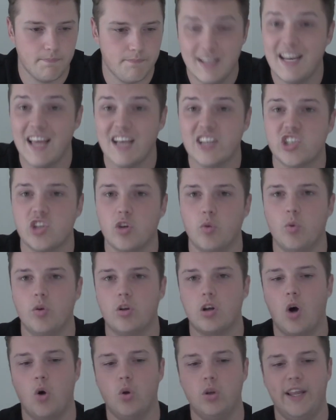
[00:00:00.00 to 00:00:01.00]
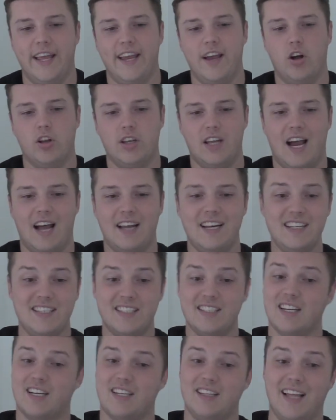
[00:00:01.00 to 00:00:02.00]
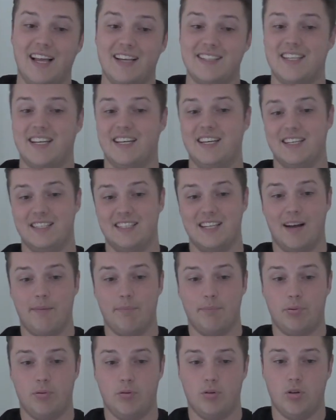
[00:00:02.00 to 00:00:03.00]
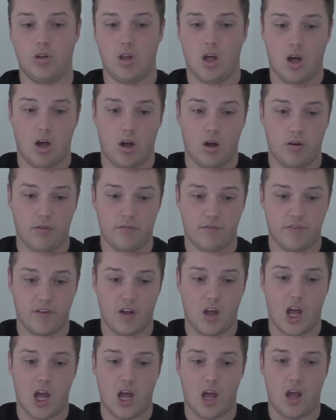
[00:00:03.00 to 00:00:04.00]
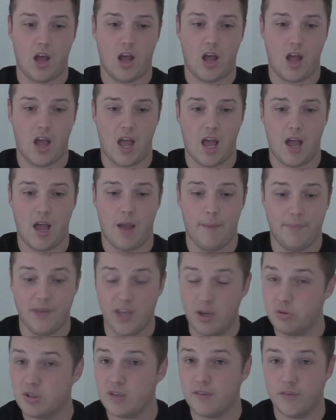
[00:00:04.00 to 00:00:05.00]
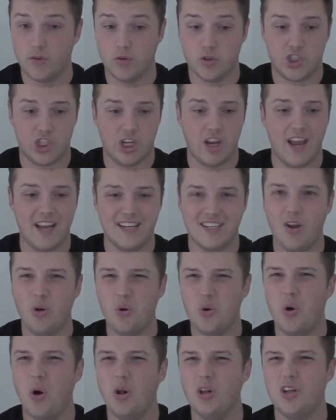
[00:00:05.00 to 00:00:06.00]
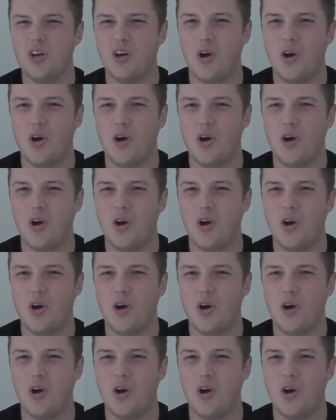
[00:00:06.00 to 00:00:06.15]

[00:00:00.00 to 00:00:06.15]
Next up, we'll go Lyon. And this is a classic example of a beautiful shirt. It's all colour